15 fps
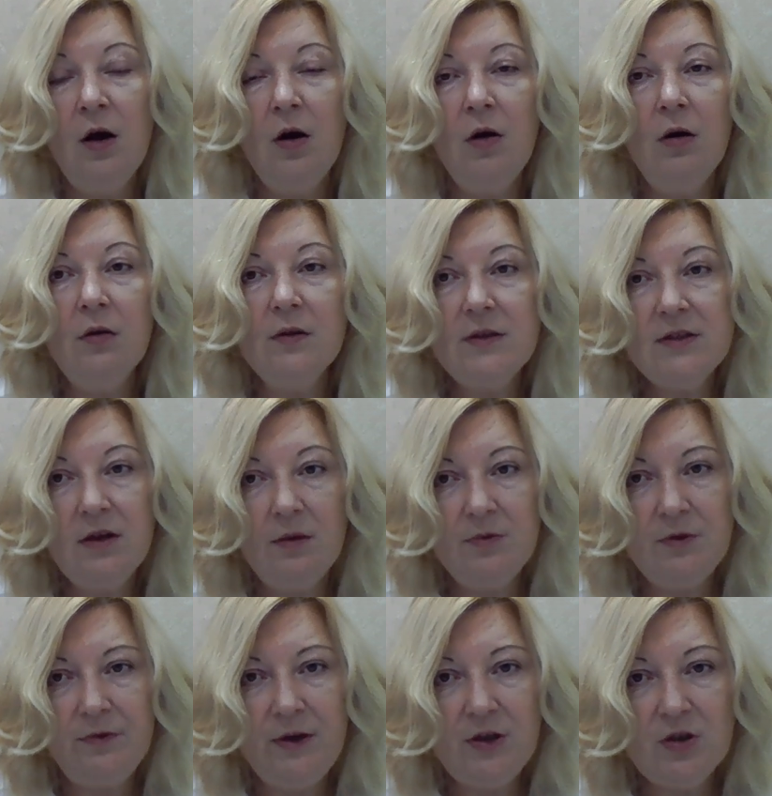All this
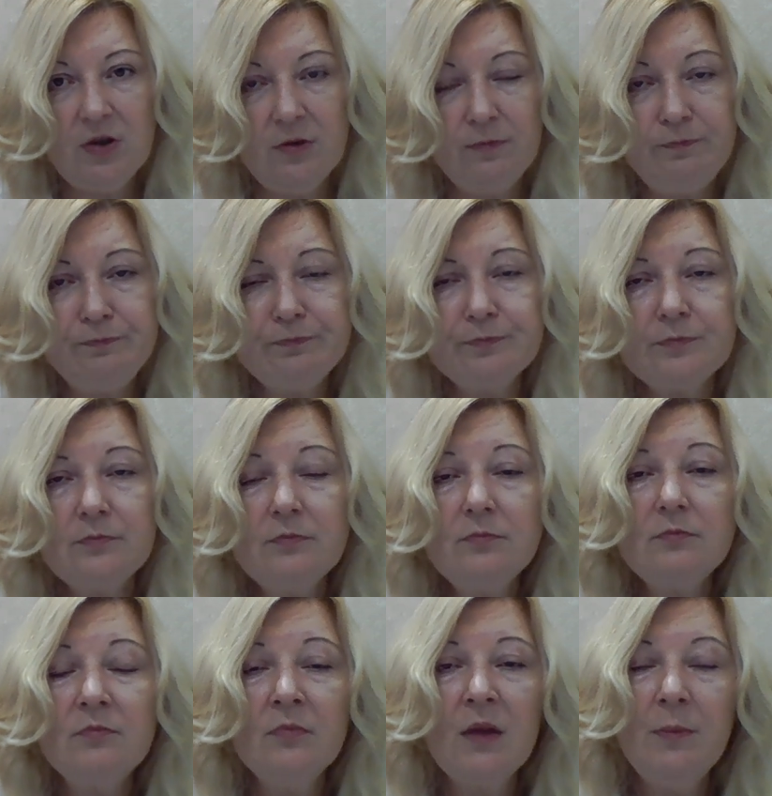observation
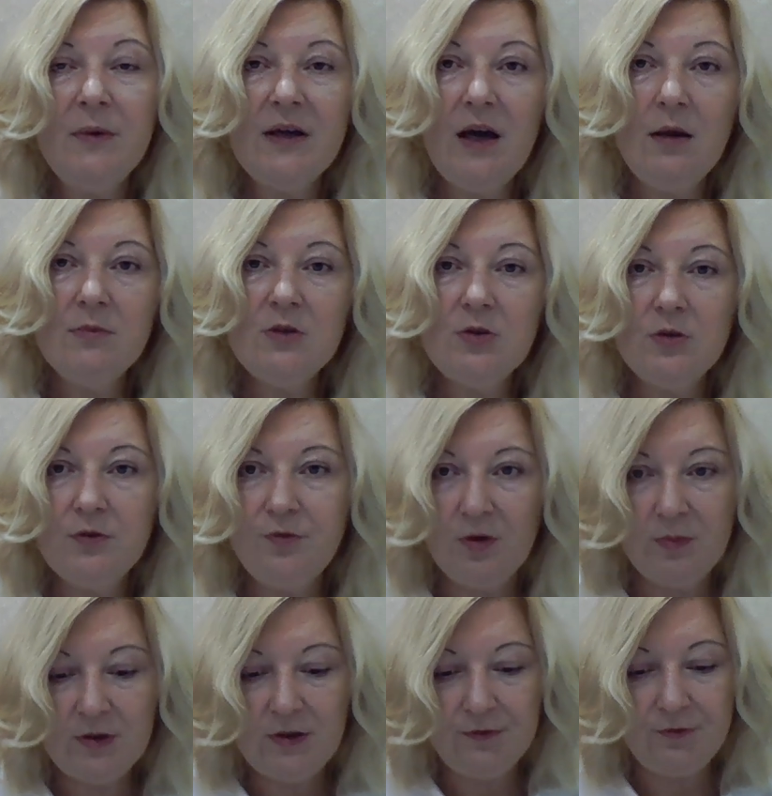becomes
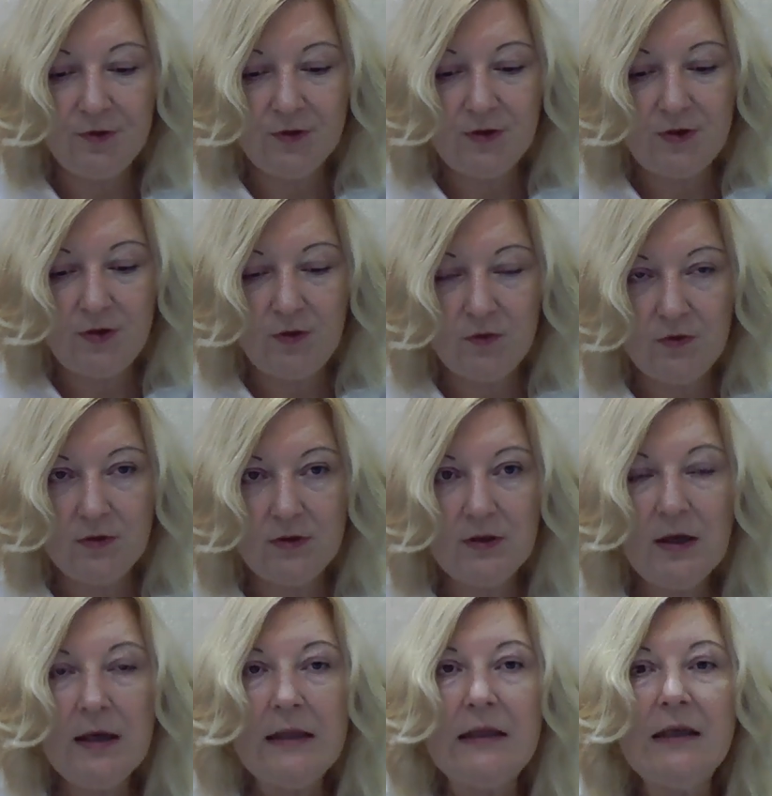transformative for the students.
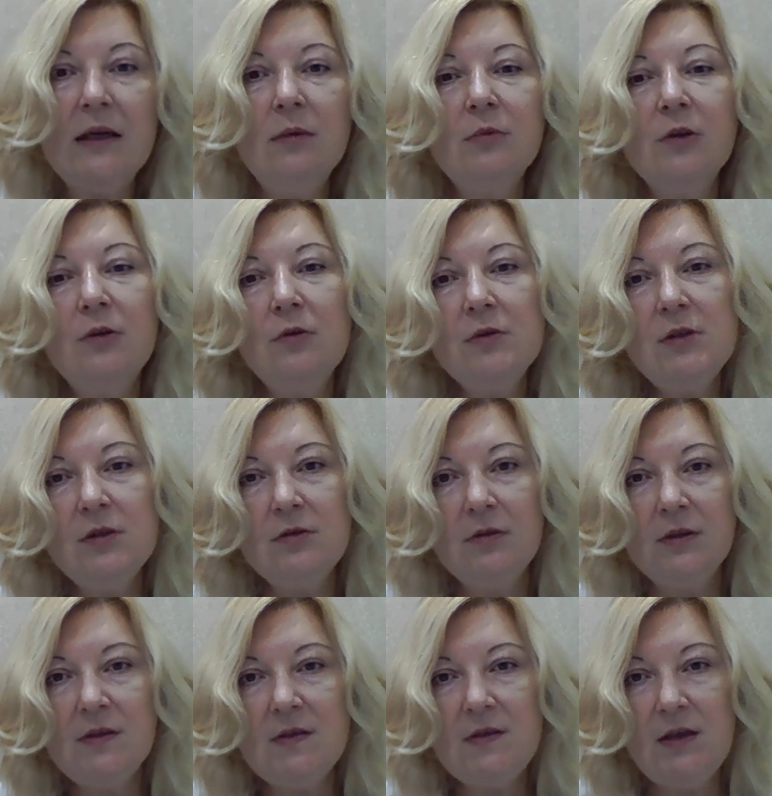They come closer to
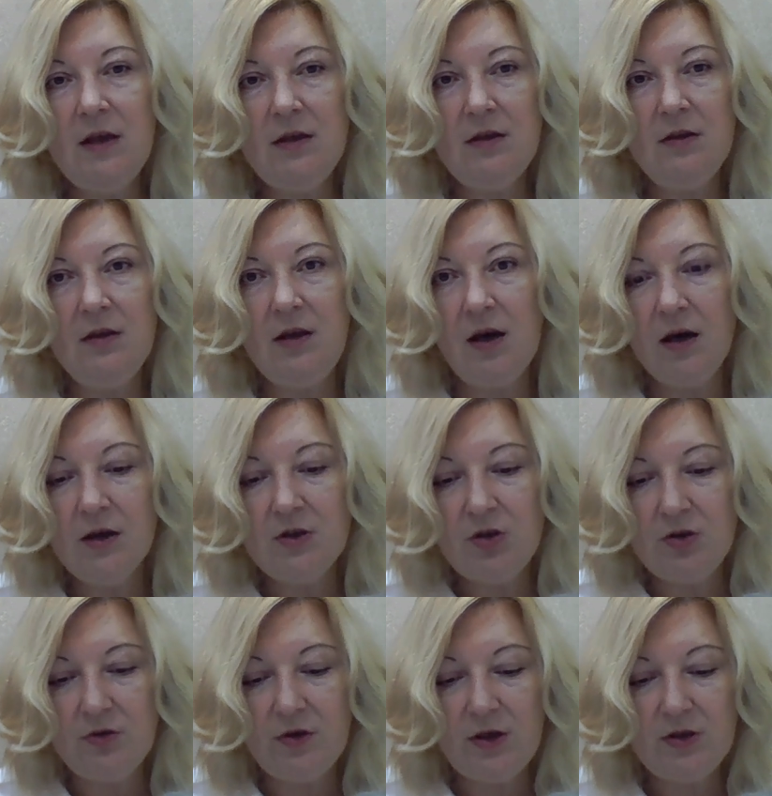understanding the younger
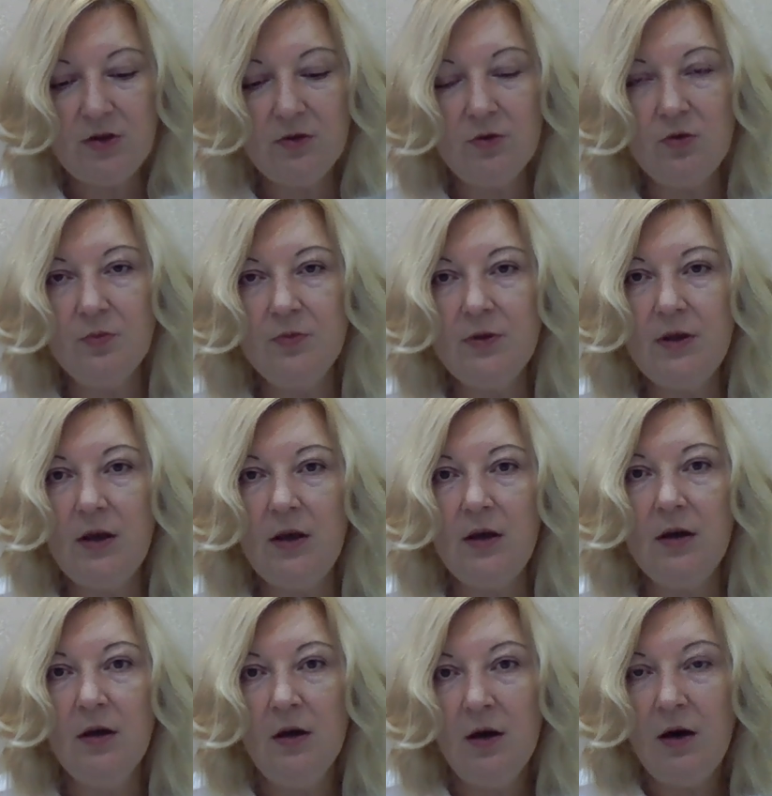generation whom
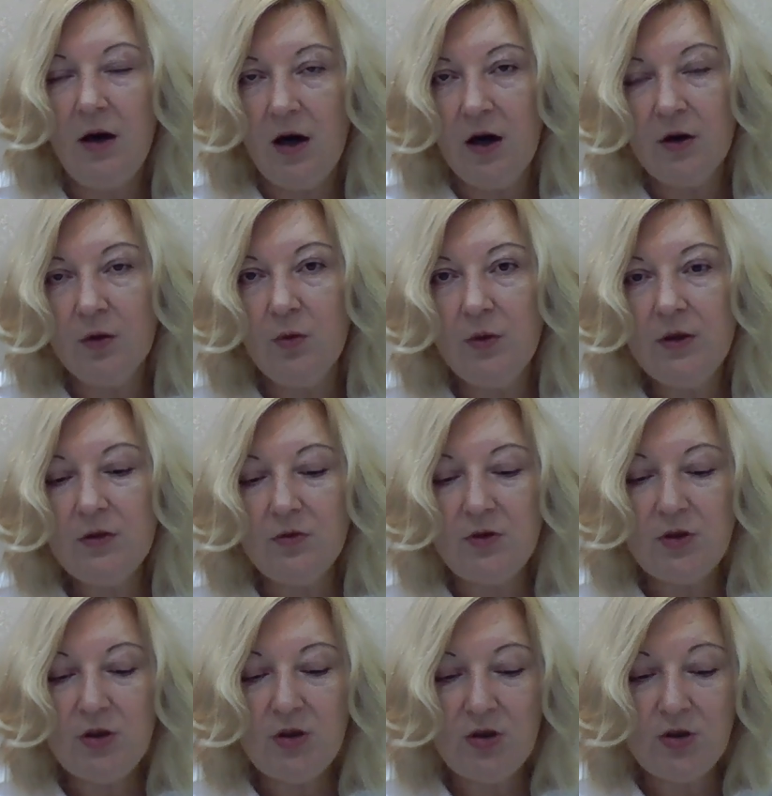they are going to
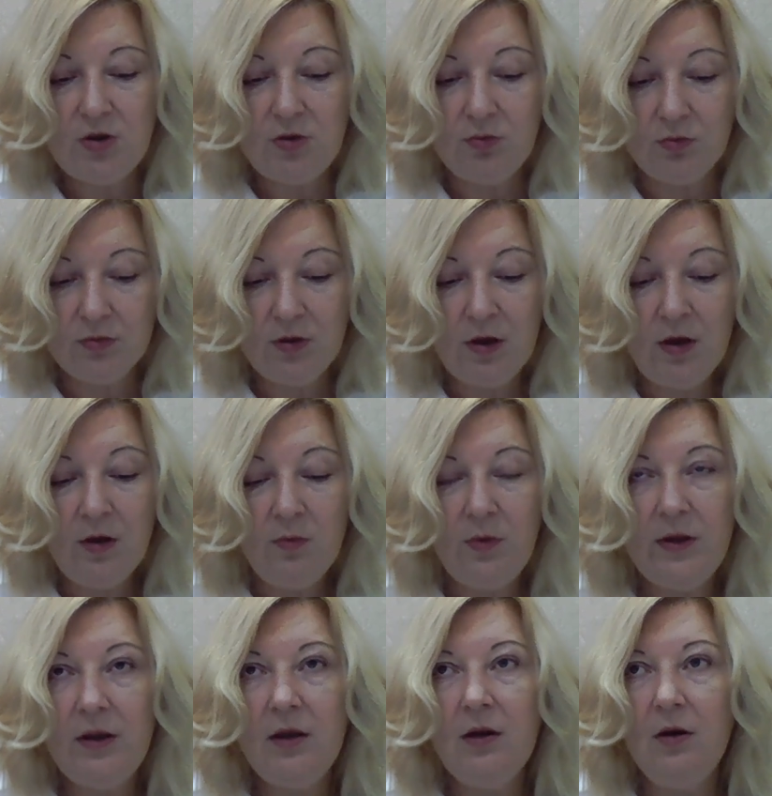teach soon
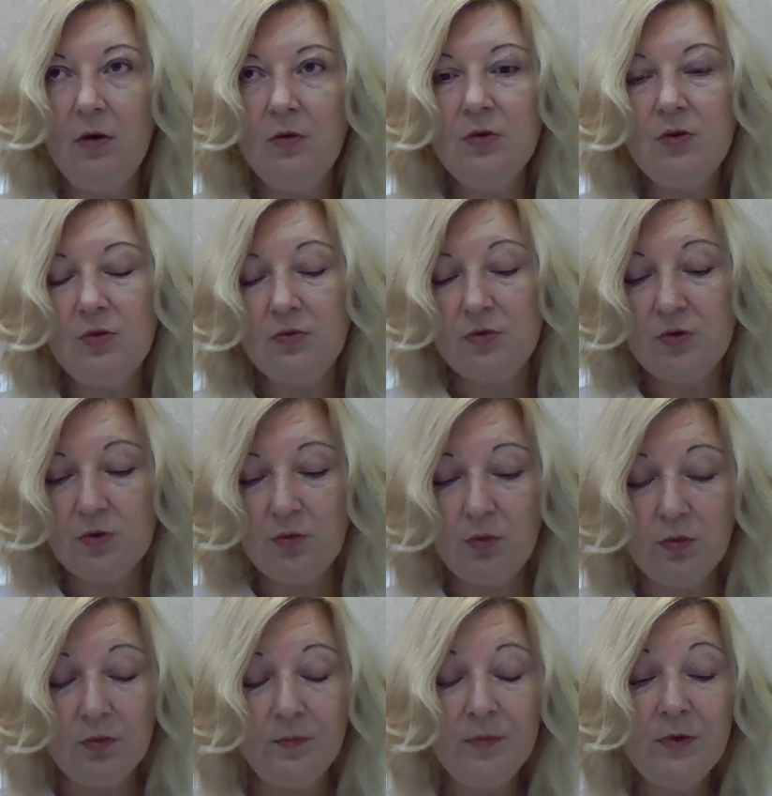when they go to
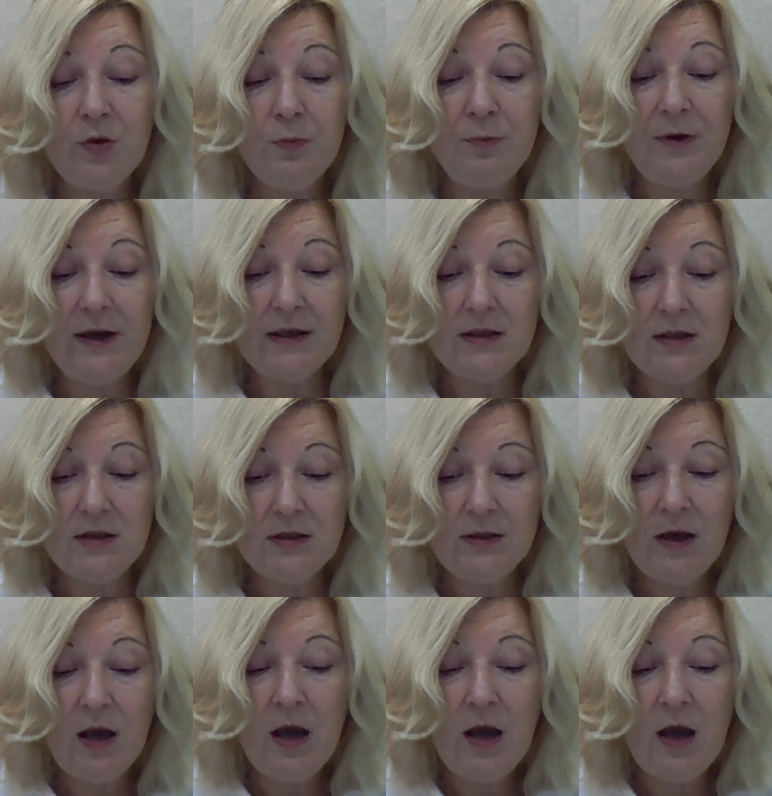school to practice.